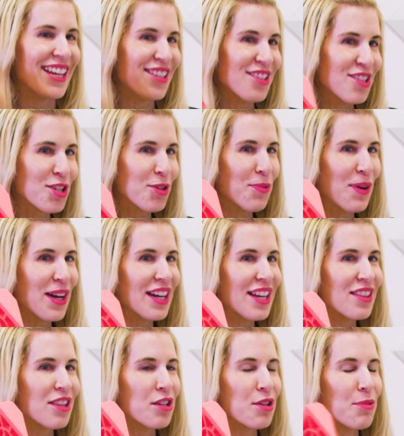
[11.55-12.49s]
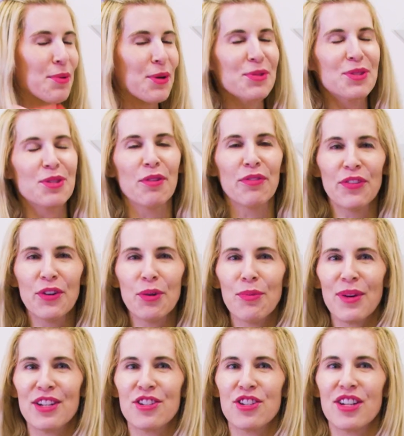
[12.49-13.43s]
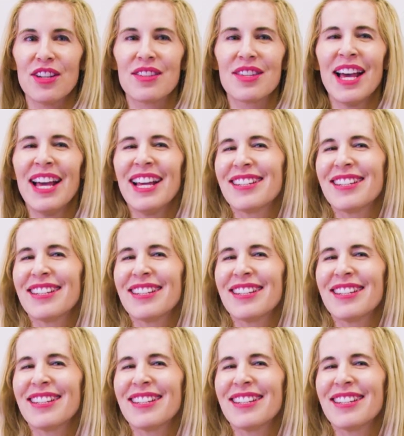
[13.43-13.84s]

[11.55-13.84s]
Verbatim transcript: integrating the Naboso foot wedges